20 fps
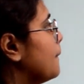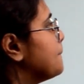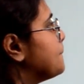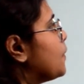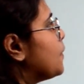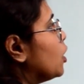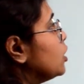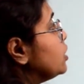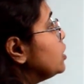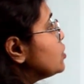
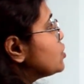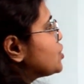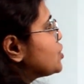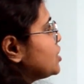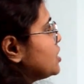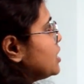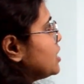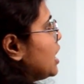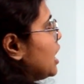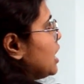
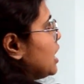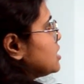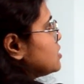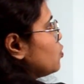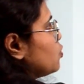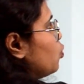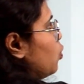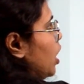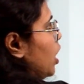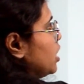Pollution has
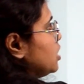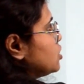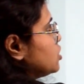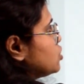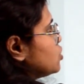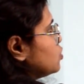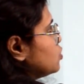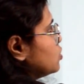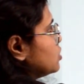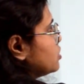1,
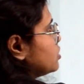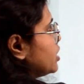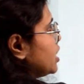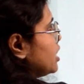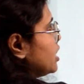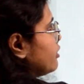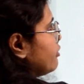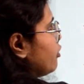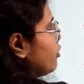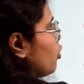2,
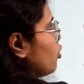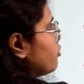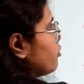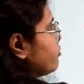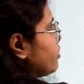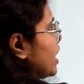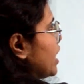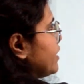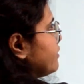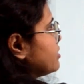3, 4,
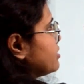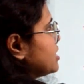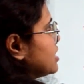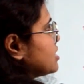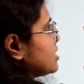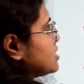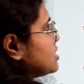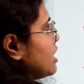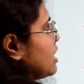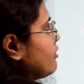5,
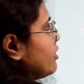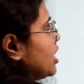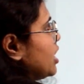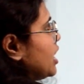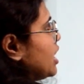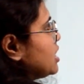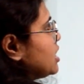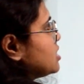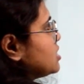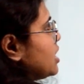6, 7,
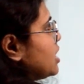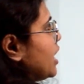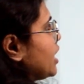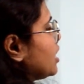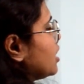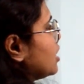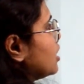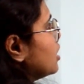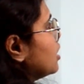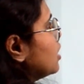8, 9.